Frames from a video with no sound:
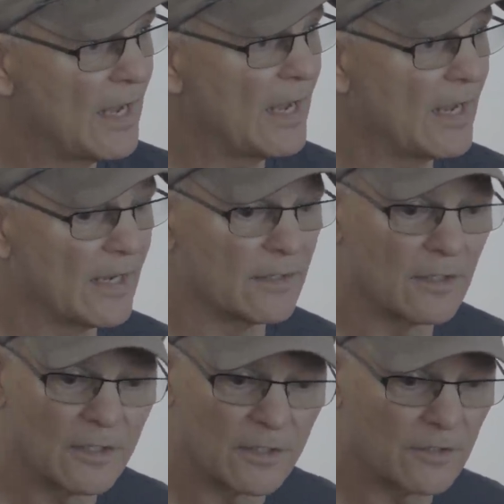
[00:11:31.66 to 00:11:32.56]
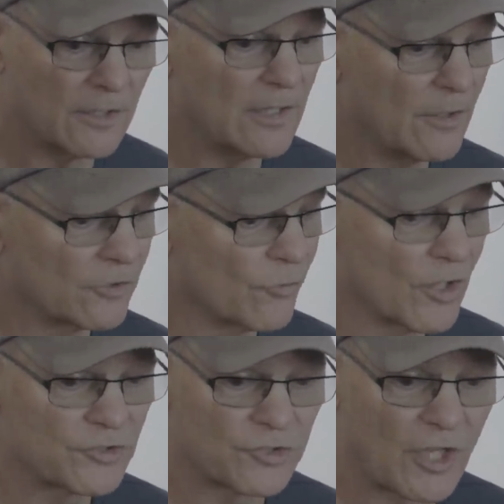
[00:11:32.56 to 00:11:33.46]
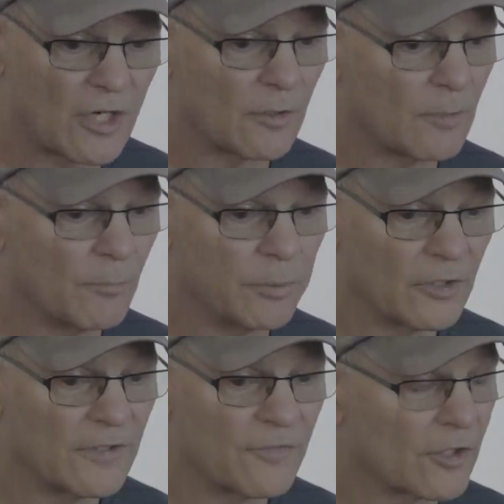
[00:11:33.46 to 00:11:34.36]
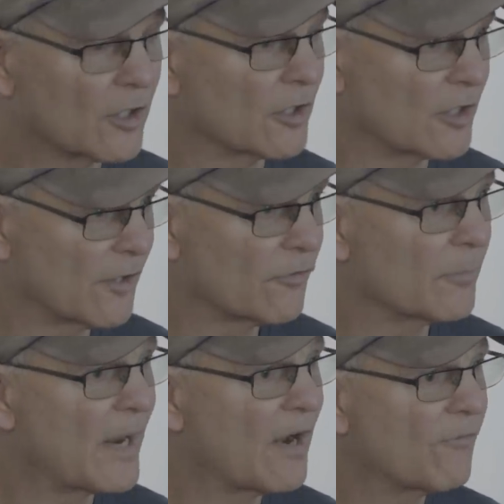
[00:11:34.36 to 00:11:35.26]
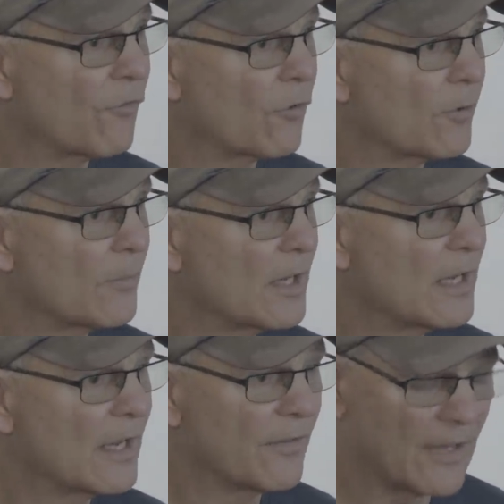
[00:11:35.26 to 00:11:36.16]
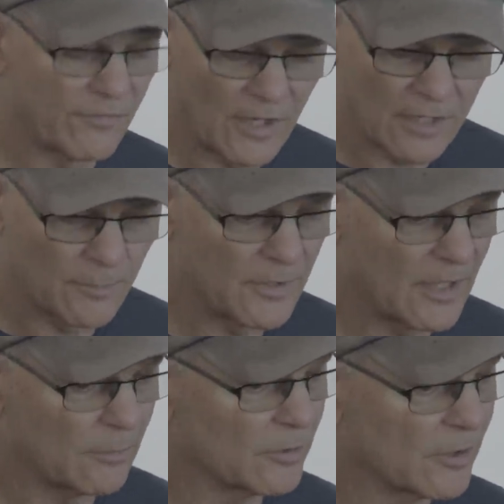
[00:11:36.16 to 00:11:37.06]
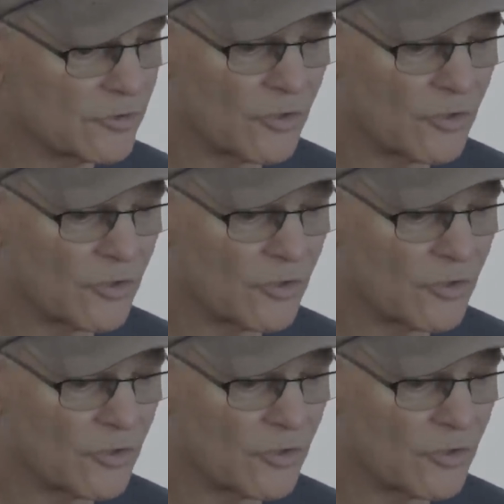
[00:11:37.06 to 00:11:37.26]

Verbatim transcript: and the rush has got to believe they're going to cover them down for them. They've got to be able to